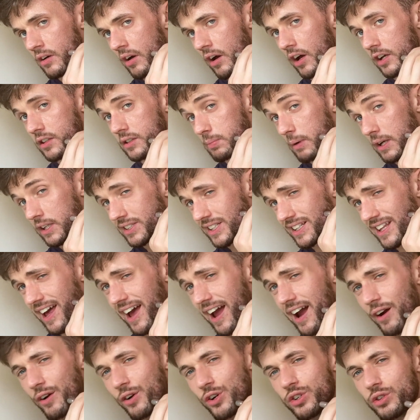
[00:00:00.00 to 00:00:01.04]
especially the
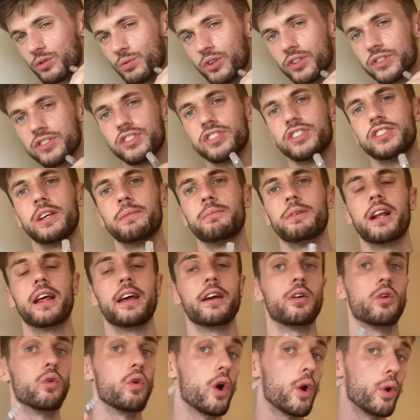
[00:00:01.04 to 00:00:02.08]
areas you want to
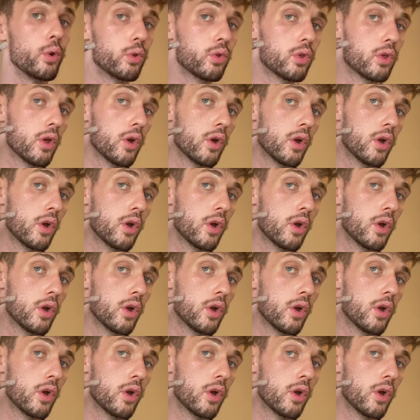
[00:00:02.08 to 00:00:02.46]
stimulate growth.